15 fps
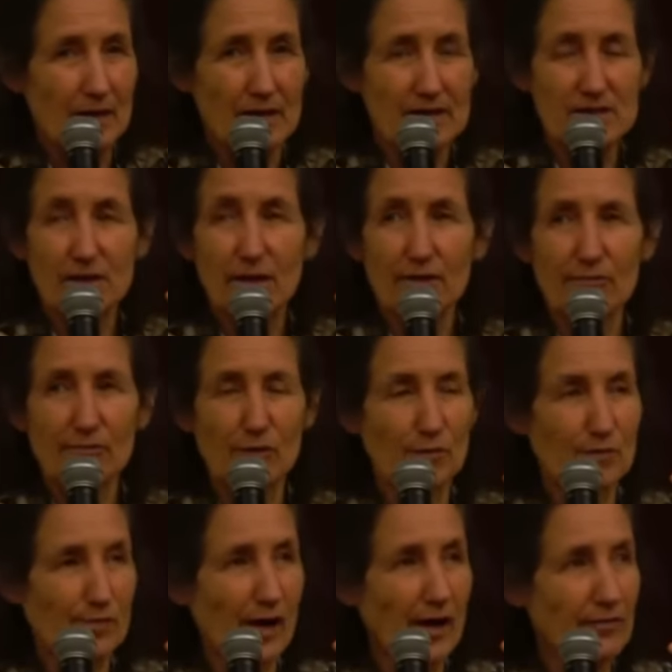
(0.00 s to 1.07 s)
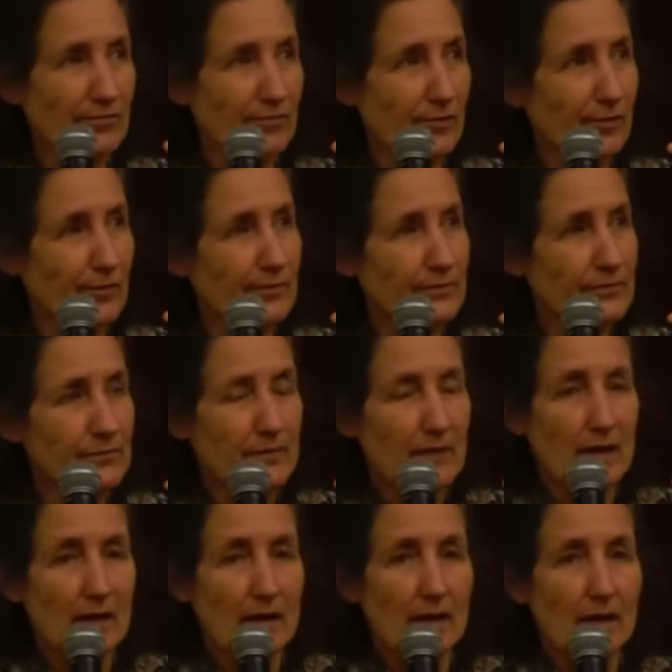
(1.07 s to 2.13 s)
it's not a real bright room.
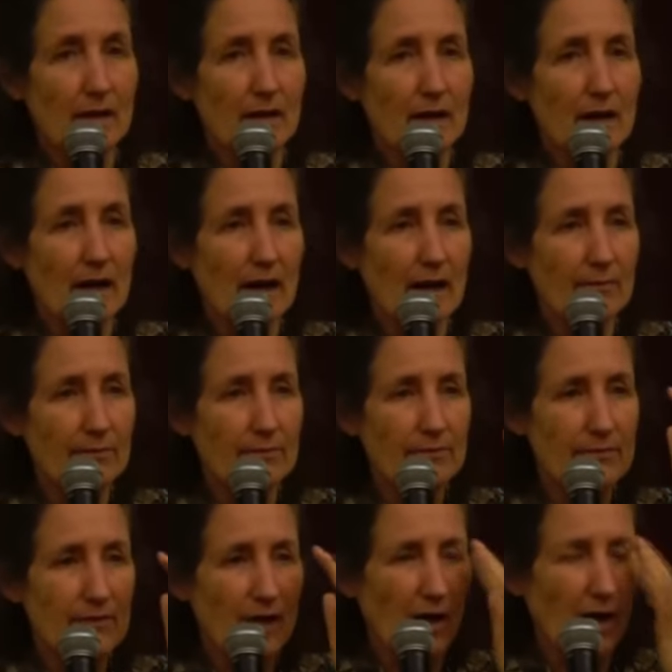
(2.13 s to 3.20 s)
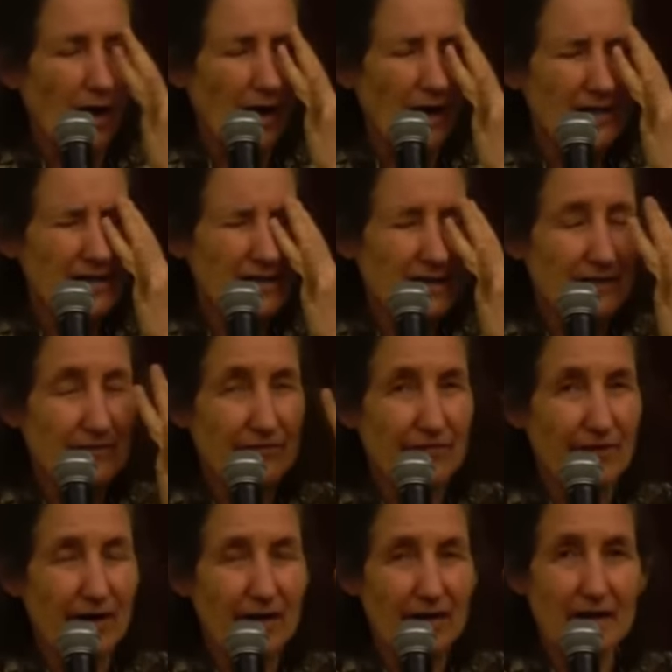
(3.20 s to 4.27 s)
Um, the eyes can
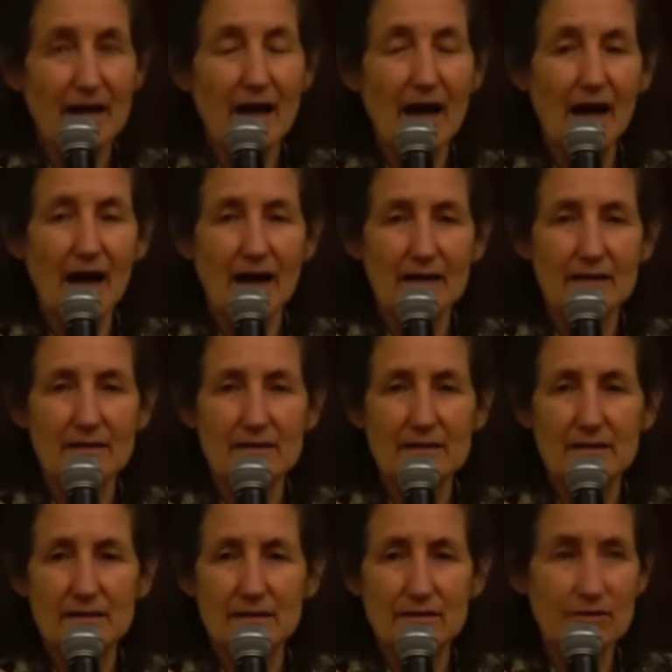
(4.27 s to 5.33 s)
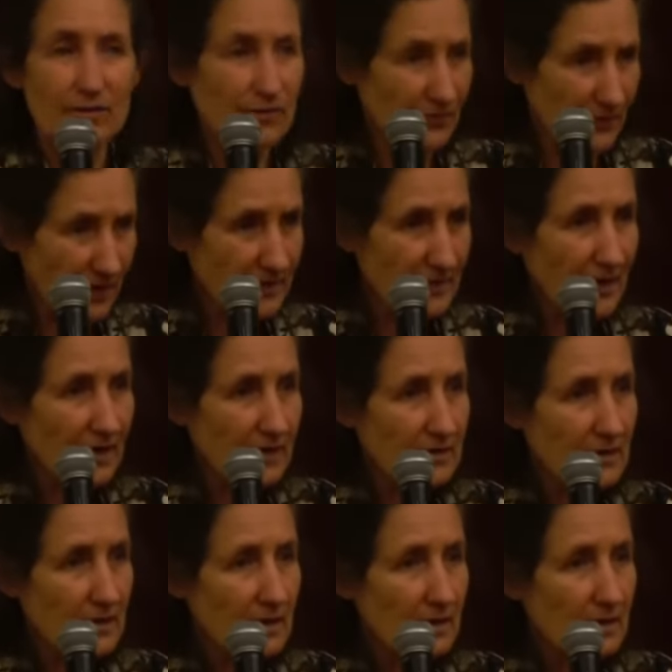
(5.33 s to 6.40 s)
find it hard. Do you find that?
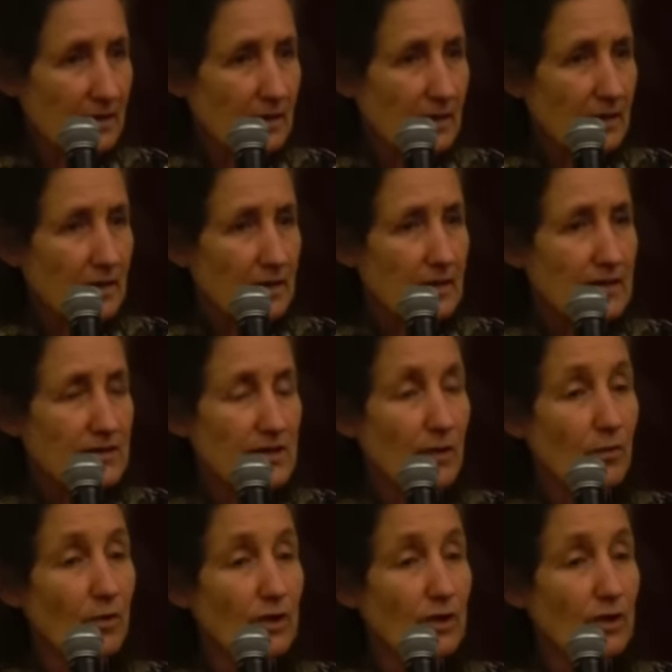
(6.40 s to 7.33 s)
So